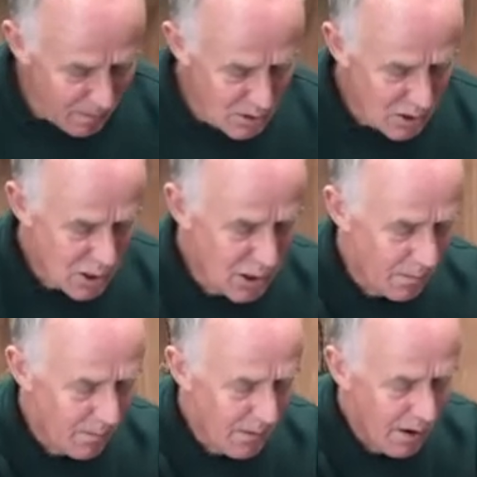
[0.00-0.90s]
a
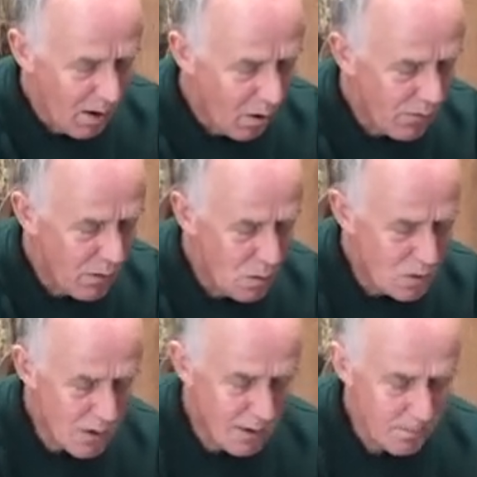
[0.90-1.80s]
system of
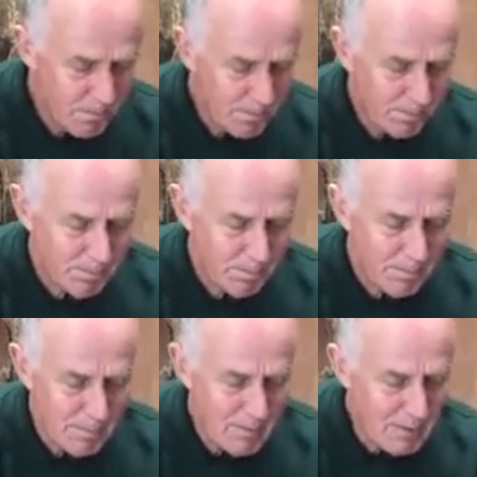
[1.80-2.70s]
using
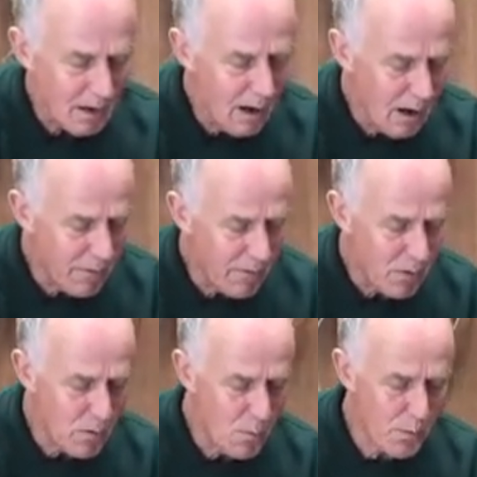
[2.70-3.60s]
a
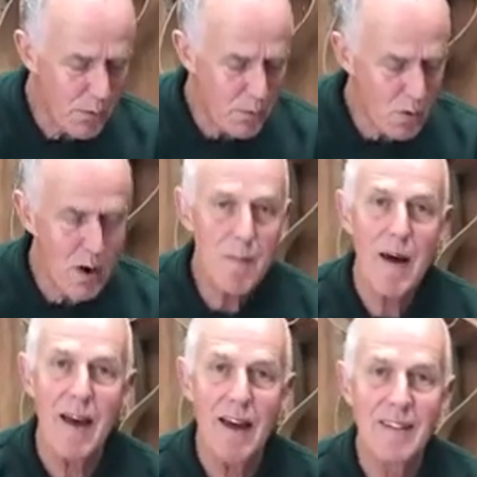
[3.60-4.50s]
few
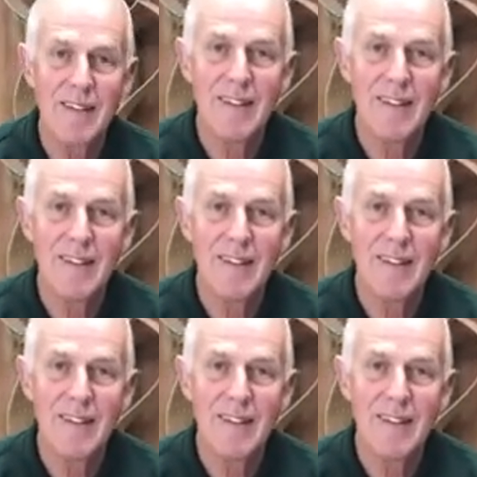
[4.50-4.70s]
pre-made